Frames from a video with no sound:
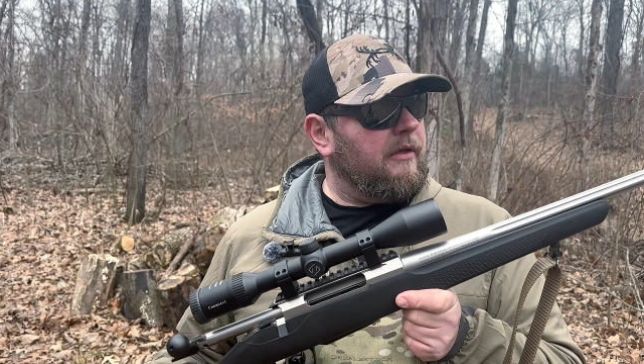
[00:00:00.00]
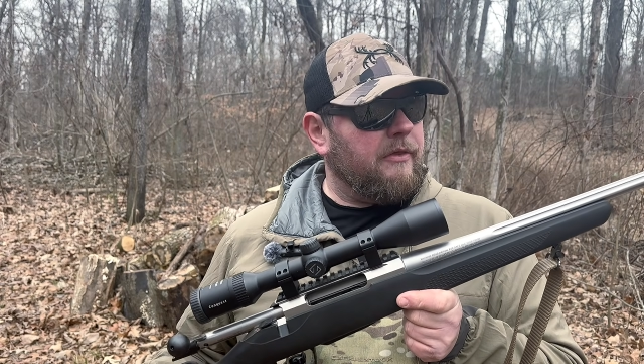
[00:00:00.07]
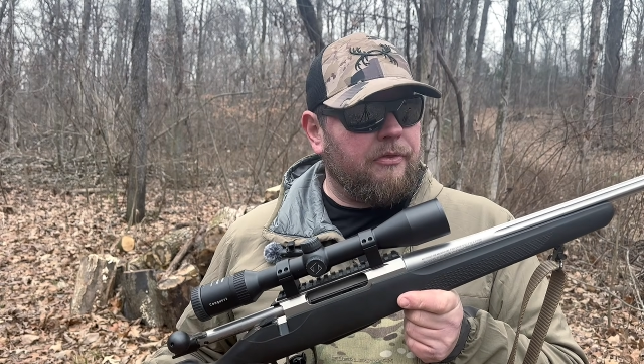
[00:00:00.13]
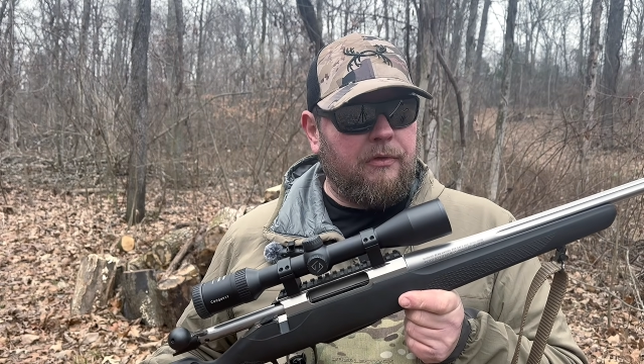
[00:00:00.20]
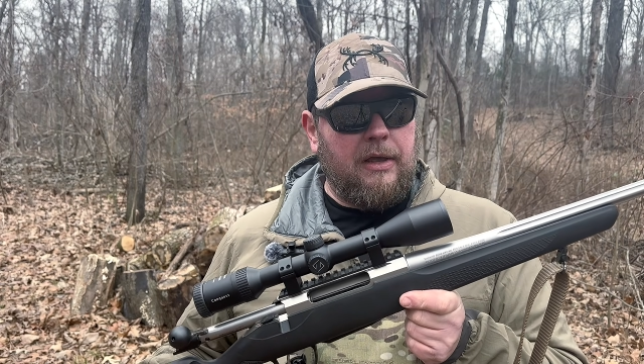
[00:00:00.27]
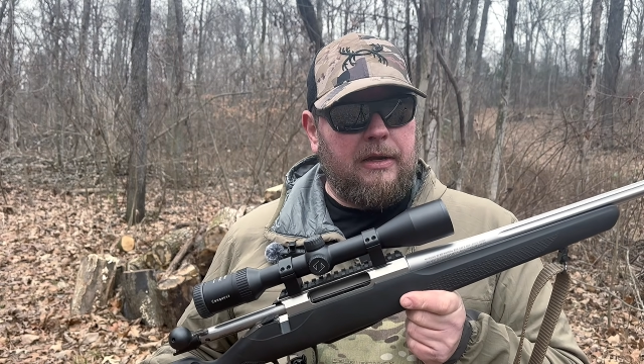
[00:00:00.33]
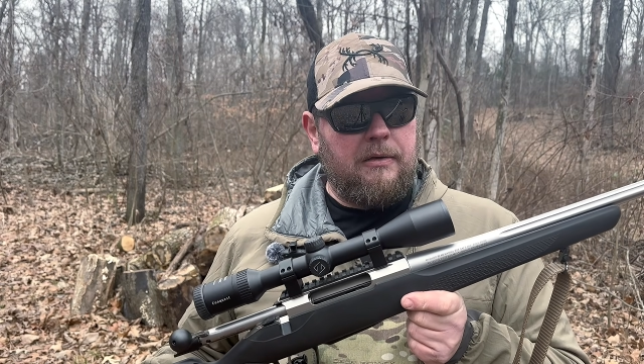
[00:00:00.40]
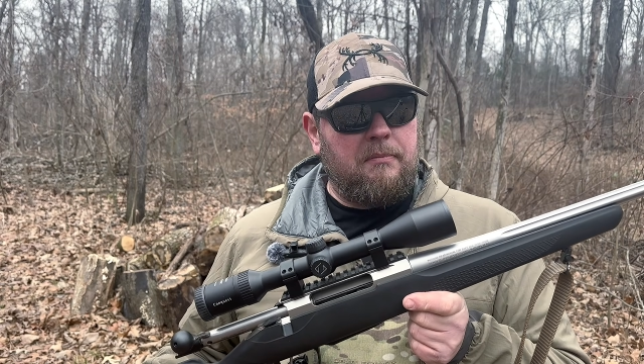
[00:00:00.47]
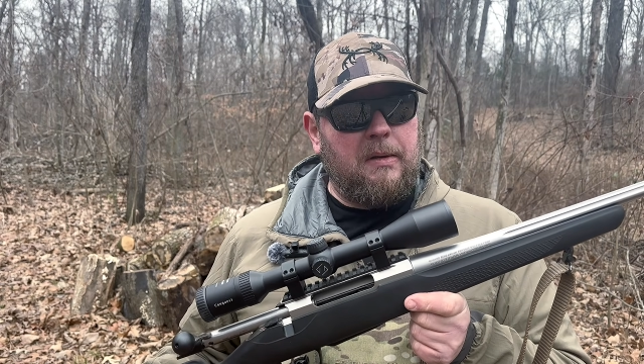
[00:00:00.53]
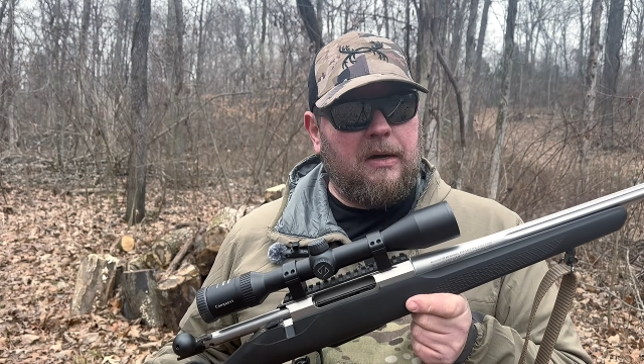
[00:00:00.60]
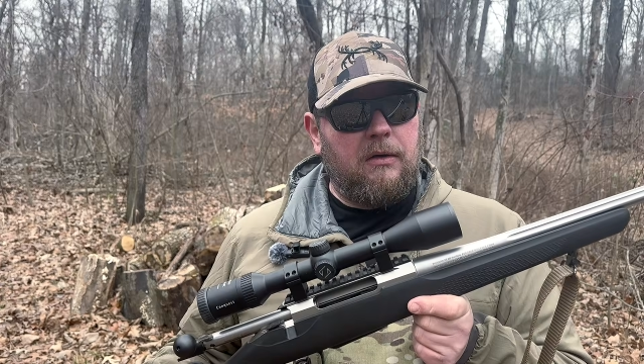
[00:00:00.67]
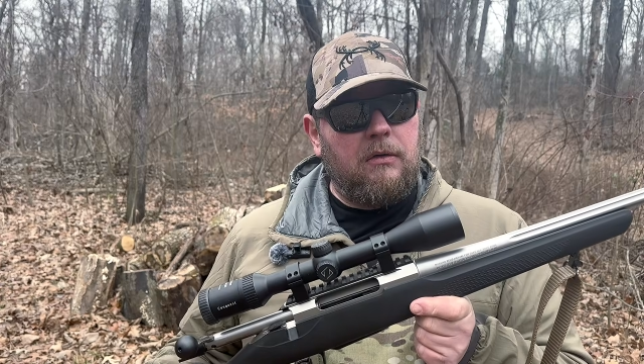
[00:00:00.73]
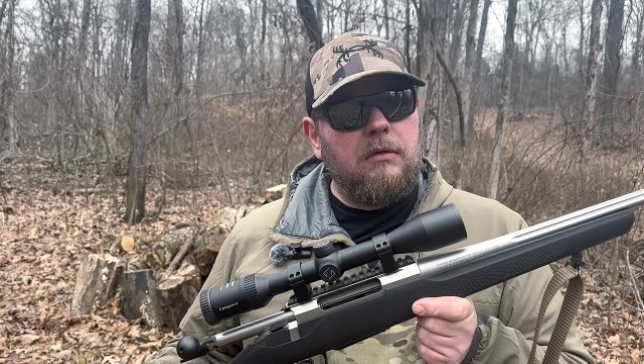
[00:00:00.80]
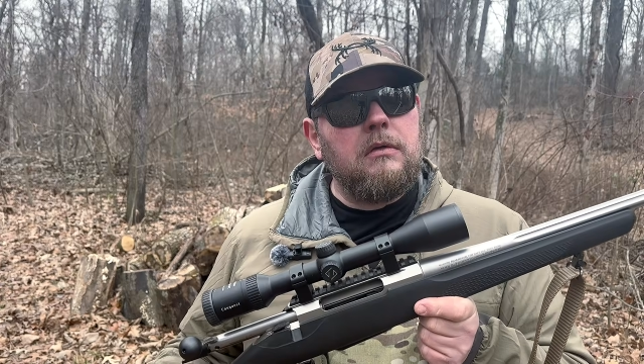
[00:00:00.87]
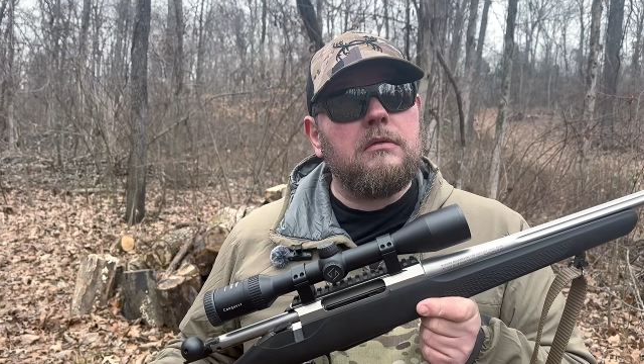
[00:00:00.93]
threaded
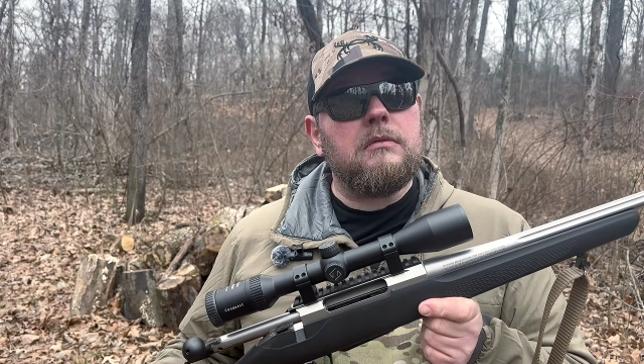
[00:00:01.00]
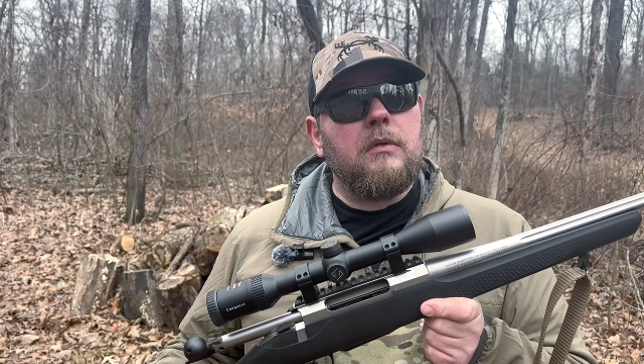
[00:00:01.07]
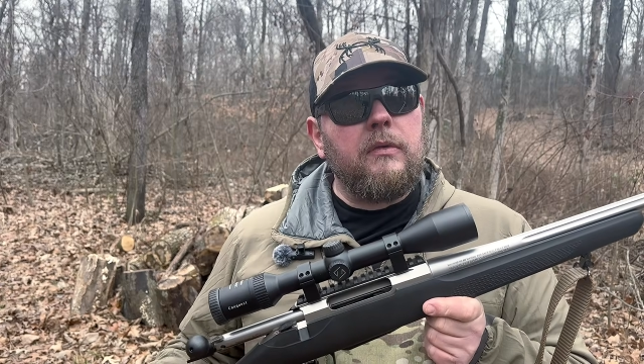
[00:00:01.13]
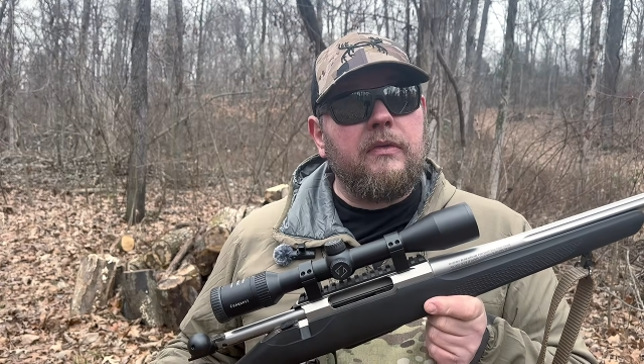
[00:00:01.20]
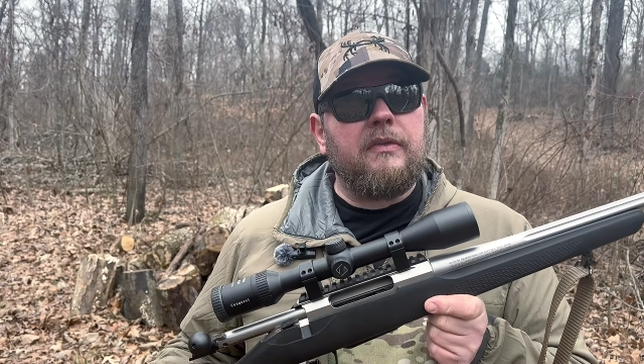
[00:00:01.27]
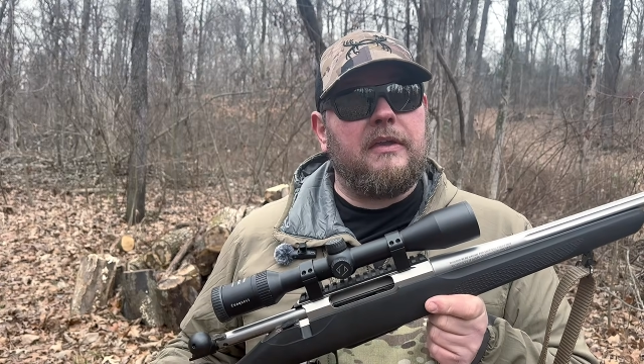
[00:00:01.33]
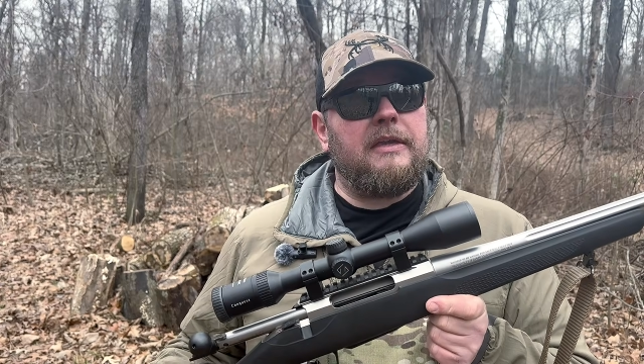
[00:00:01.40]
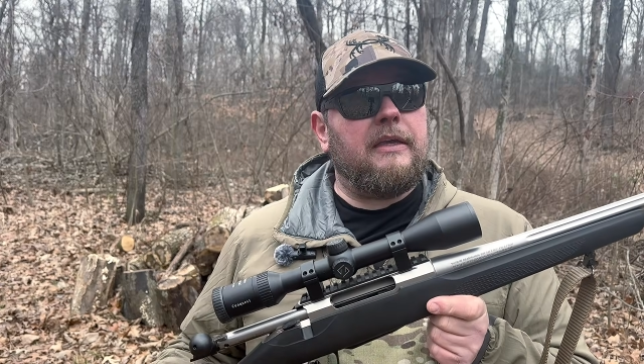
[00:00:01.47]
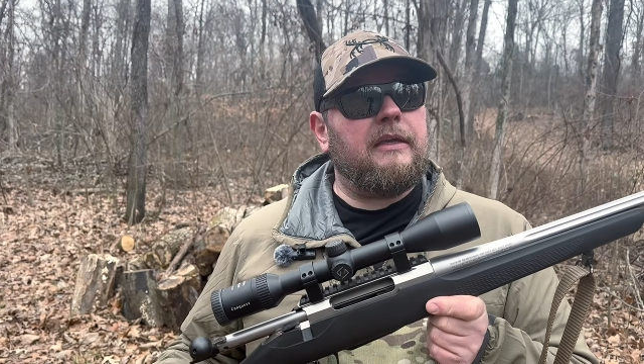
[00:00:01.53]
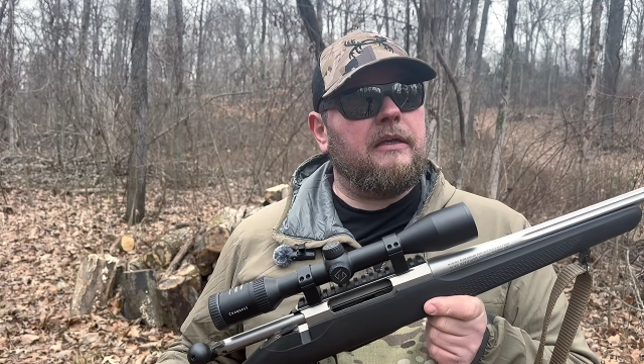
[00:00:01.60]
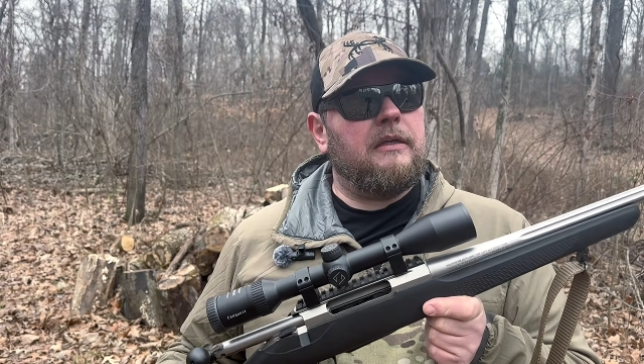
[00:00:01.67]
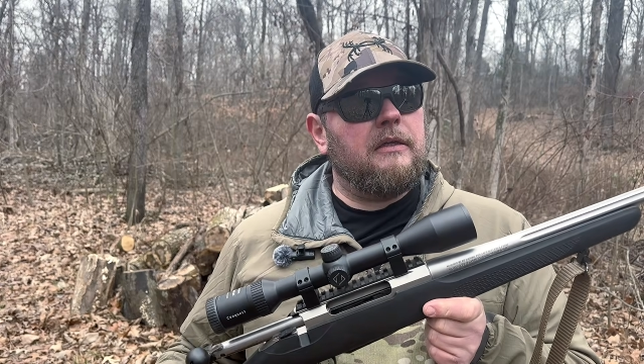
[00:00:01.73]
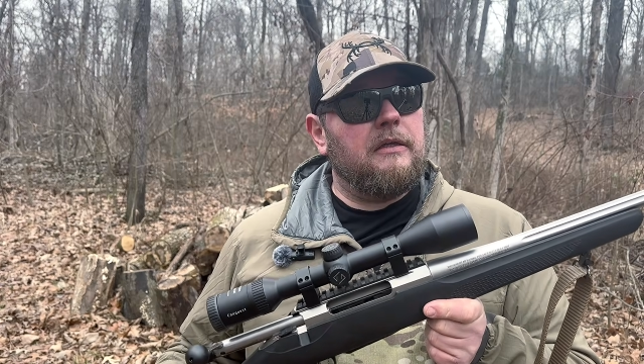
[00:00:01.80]
barrel. We'll see.